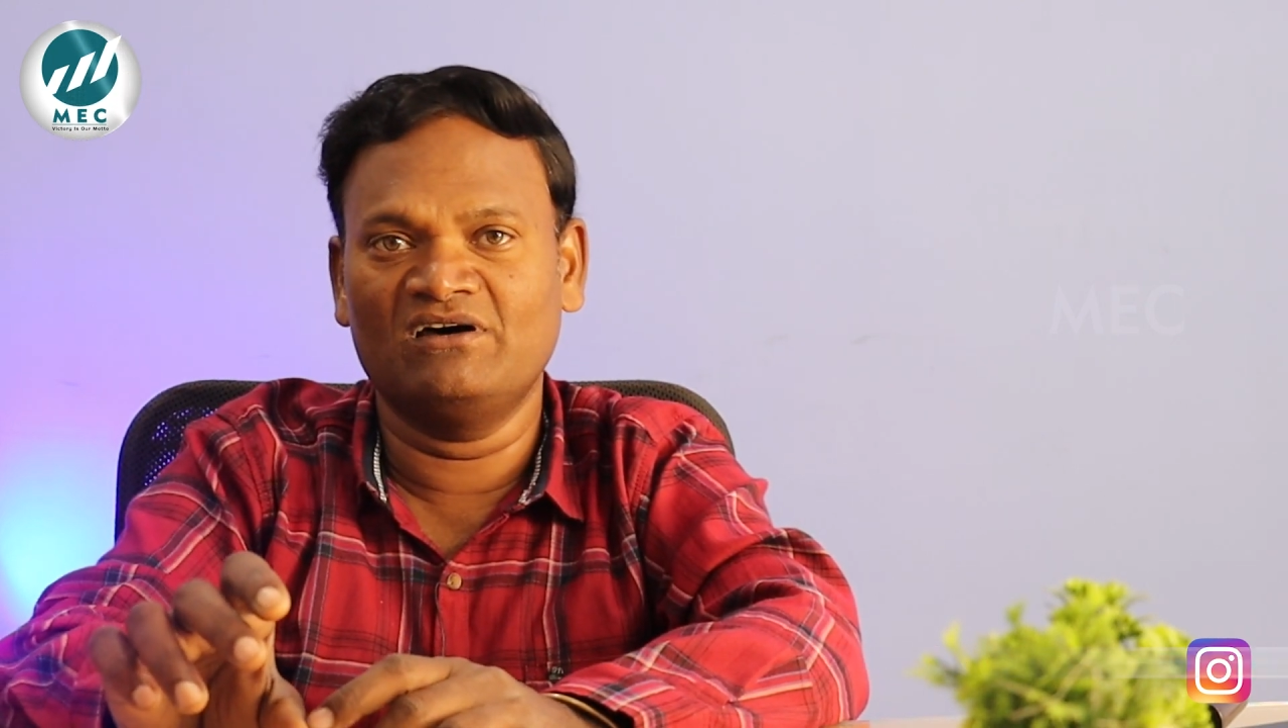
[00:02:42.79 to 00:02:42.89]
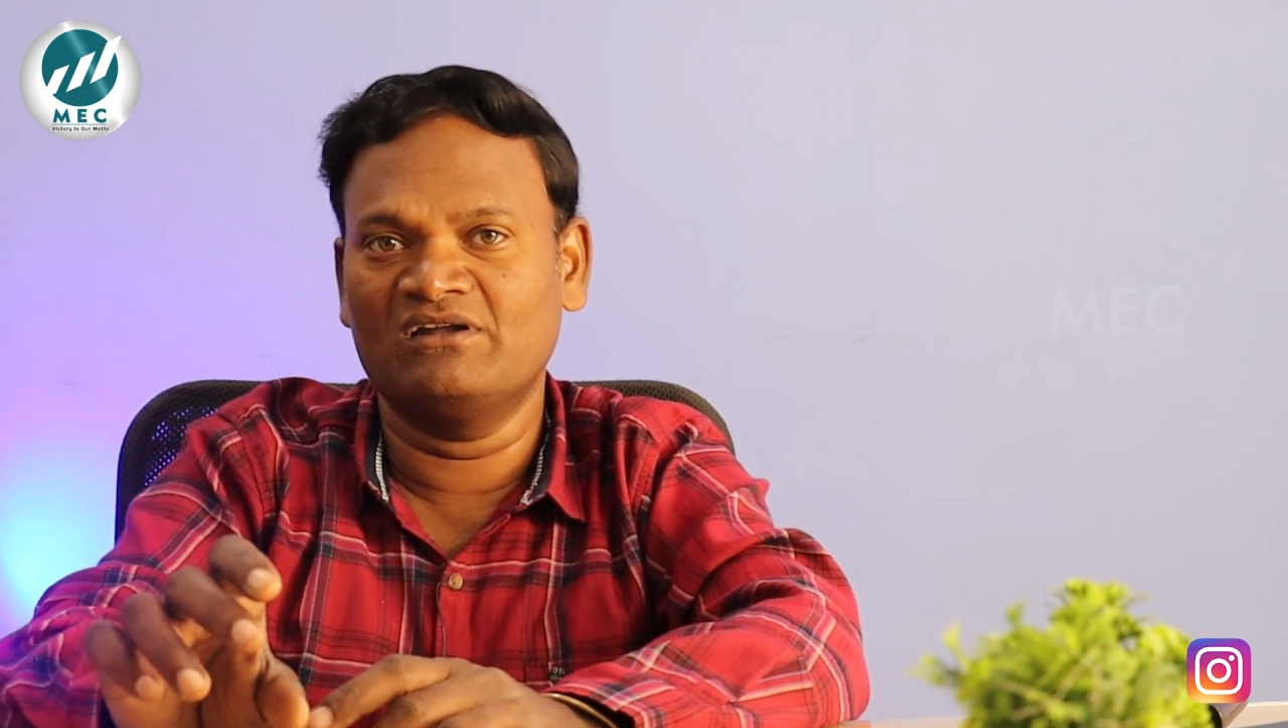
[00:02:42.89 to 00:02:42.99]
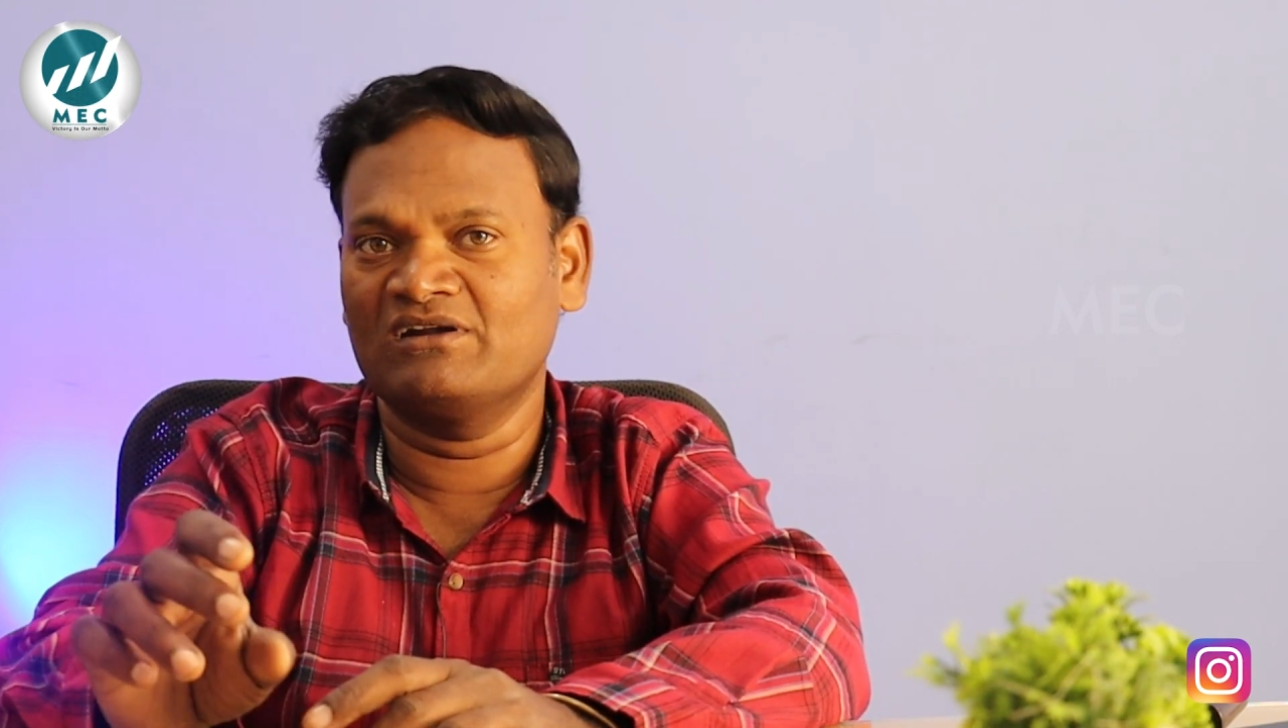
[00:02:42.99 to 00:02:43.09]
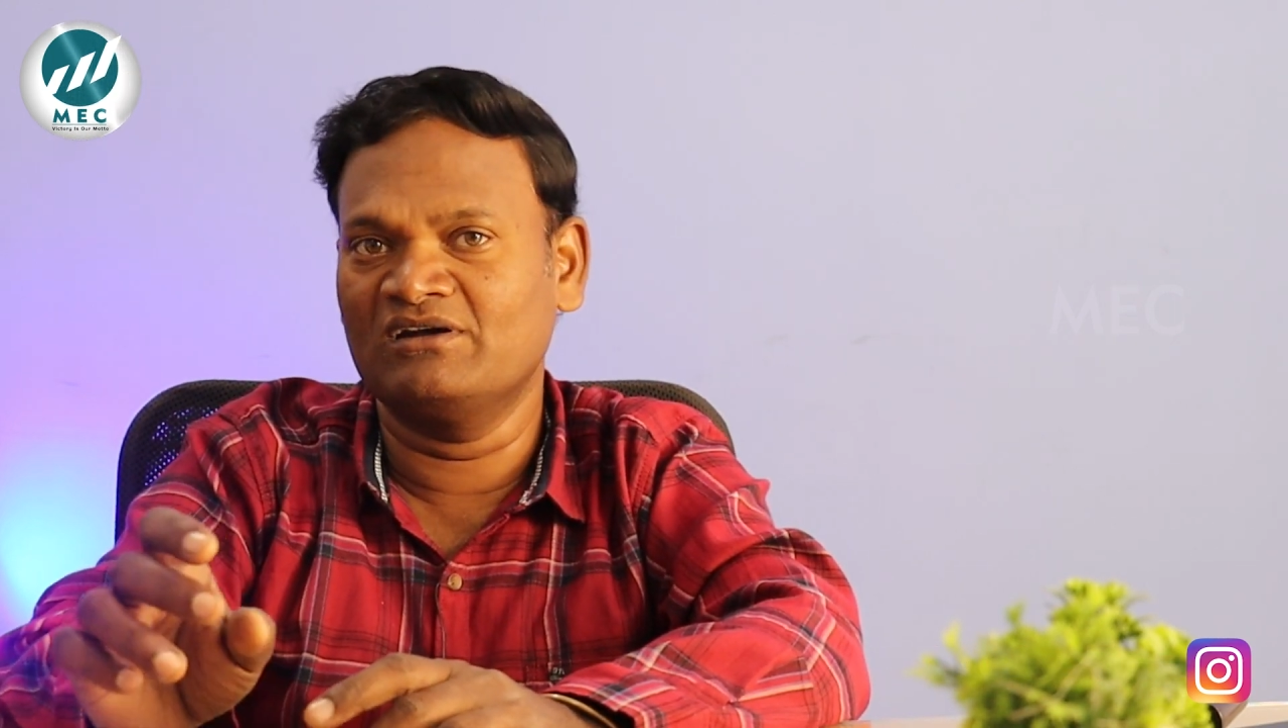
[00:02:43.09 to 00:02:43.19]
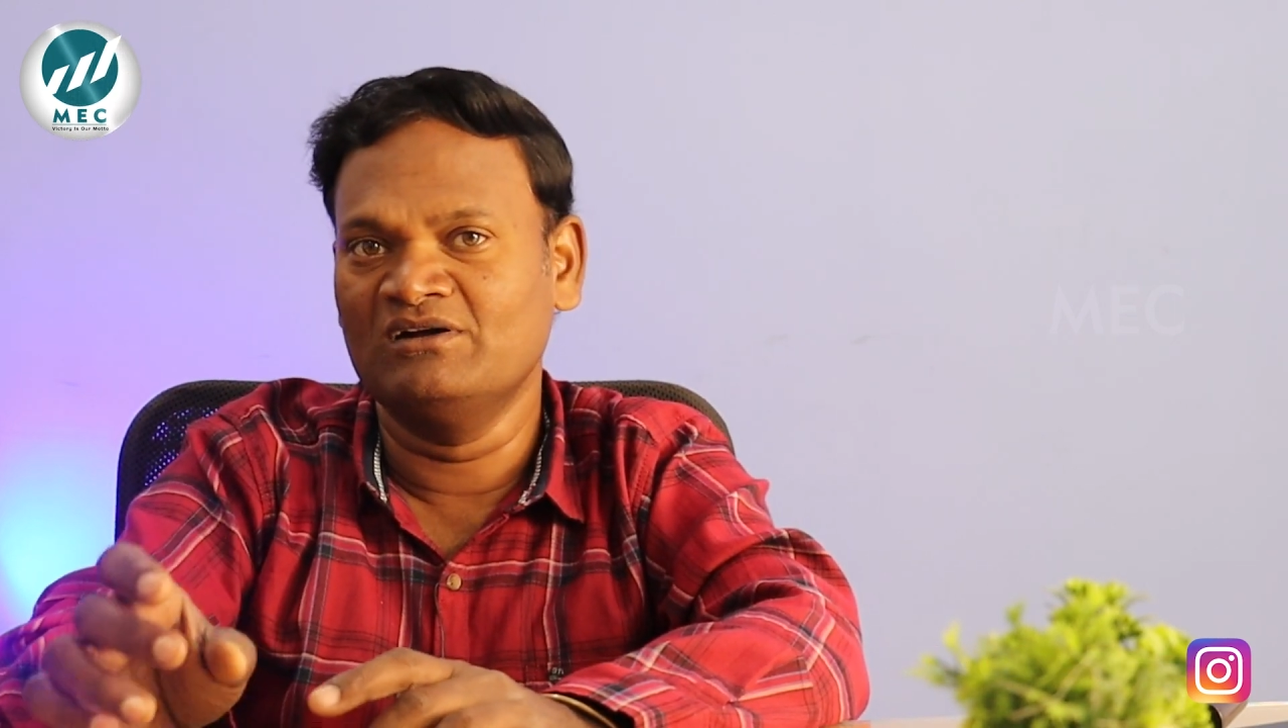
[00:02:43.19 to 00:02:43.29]

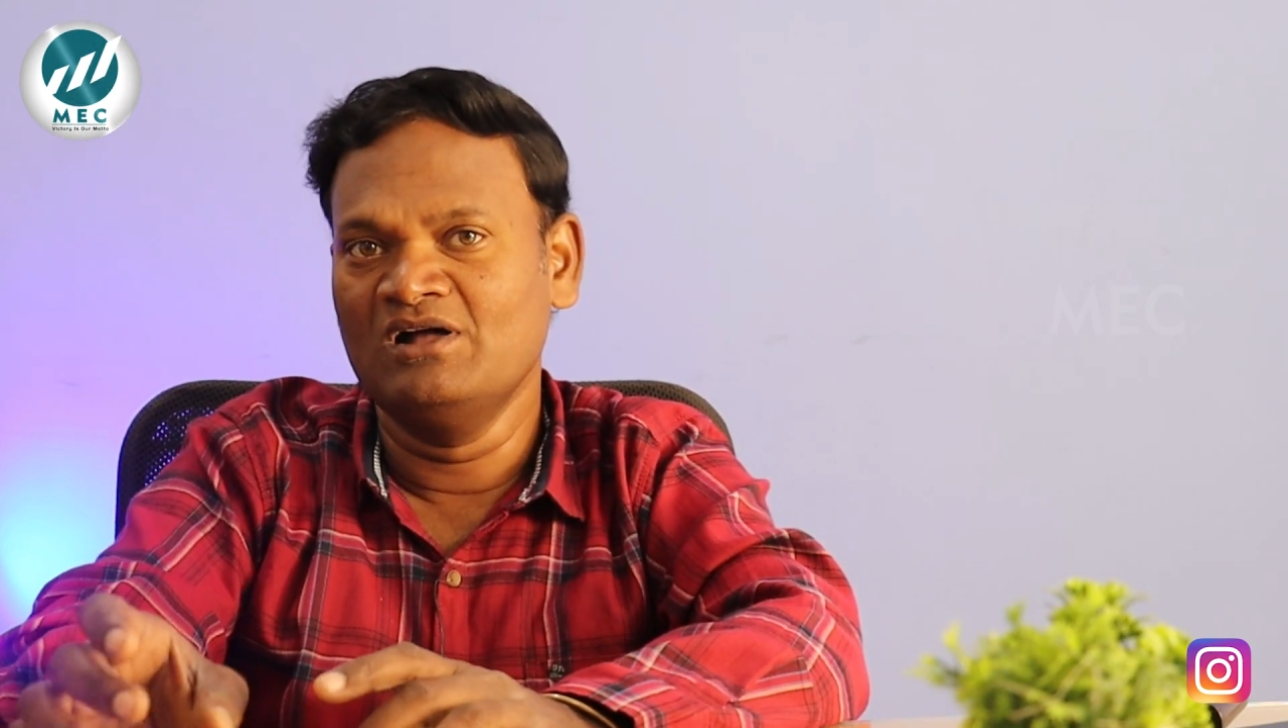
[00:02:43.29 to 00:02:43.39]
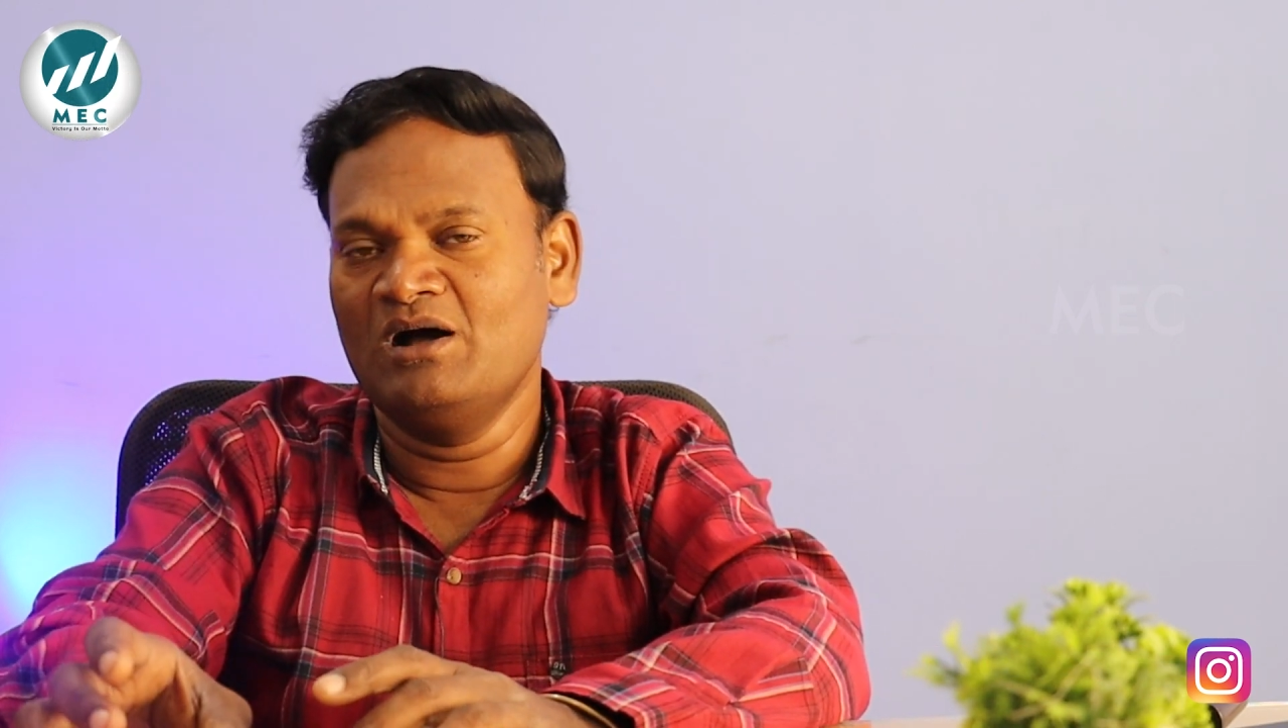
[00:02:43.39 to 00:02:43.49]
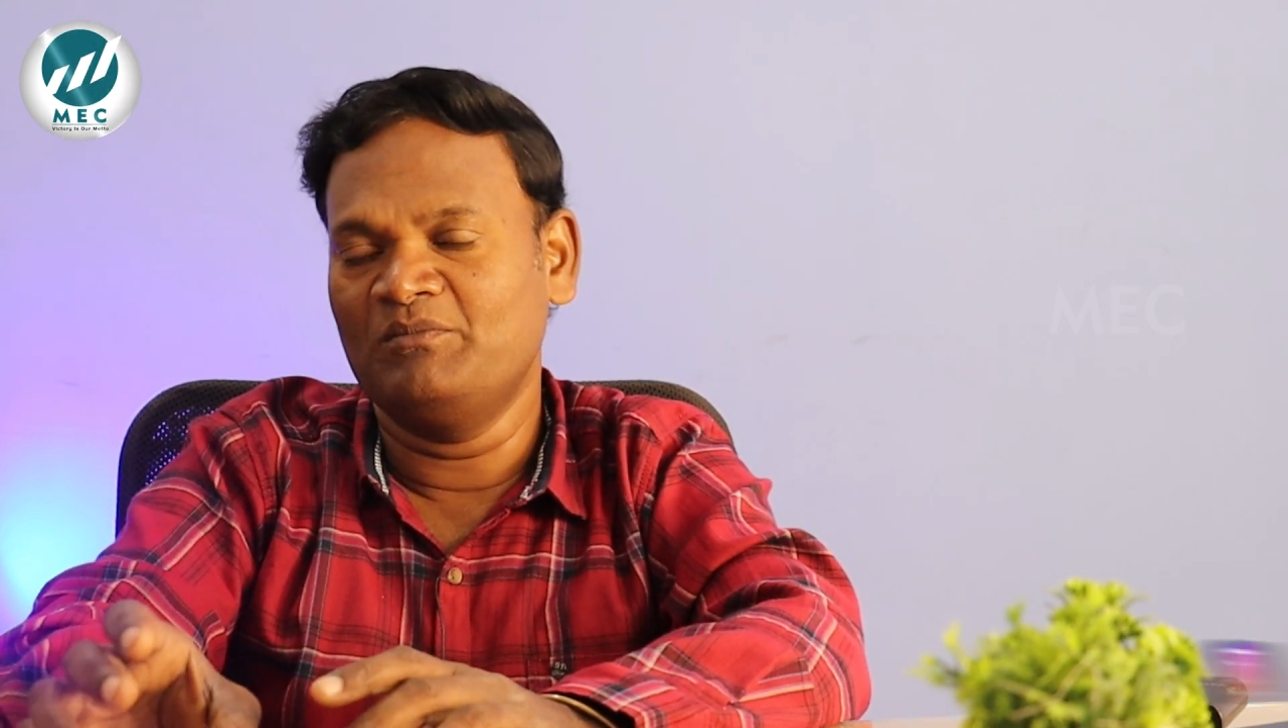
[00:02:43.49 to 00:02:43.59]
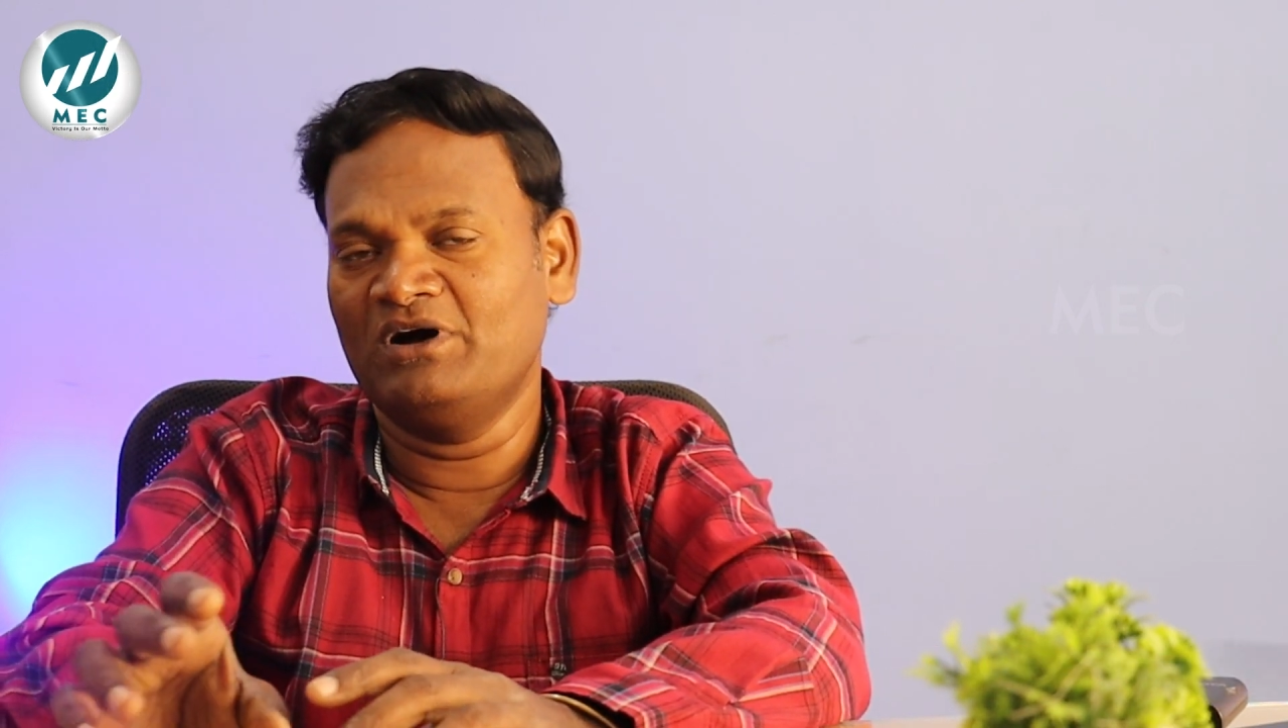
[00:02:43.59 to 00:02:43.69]
or